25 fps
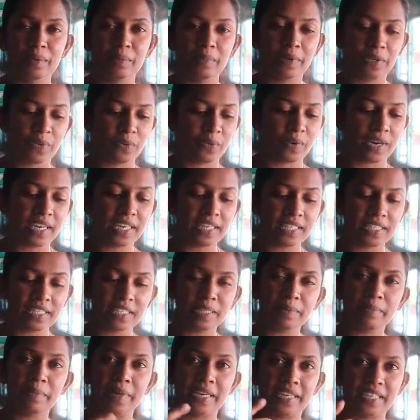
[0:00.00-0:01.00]
But white
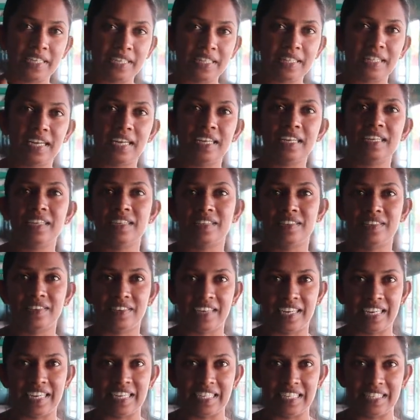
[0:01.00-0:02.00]
tea better than
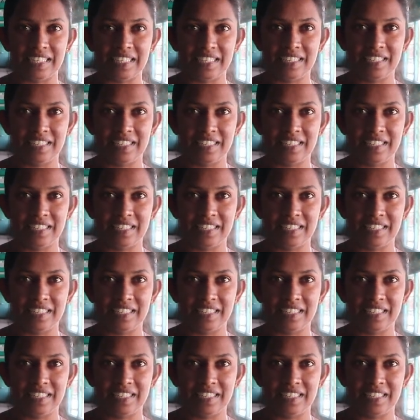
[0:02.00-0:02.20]
green.